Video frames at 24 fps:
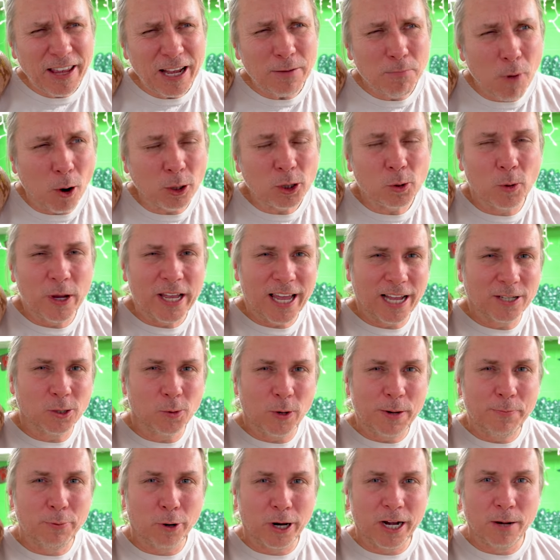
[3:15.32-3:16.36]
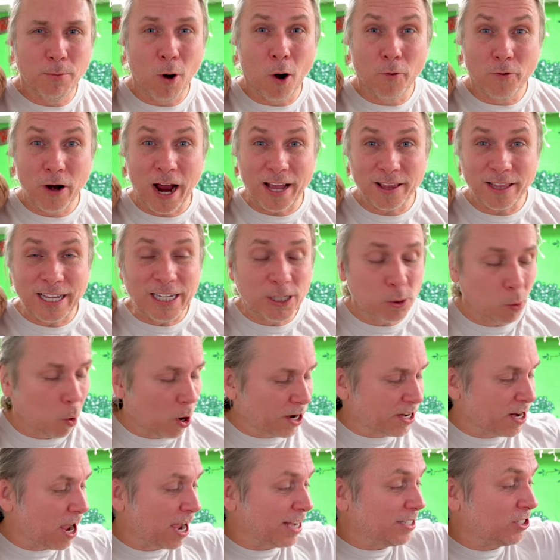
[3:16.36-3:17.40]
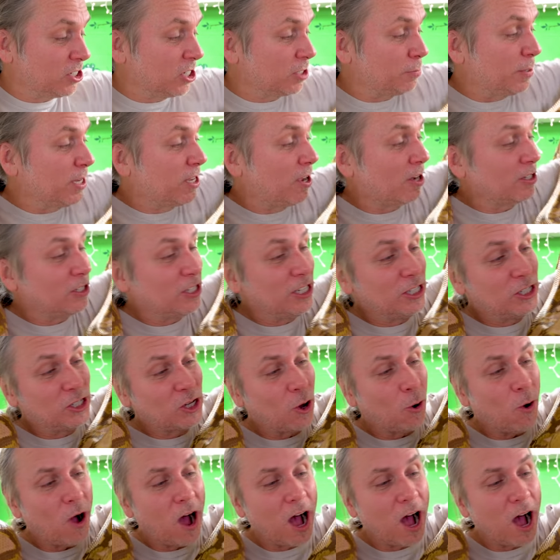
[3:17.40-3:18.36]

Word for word: think most weekends we bring him over at least one night just because he's so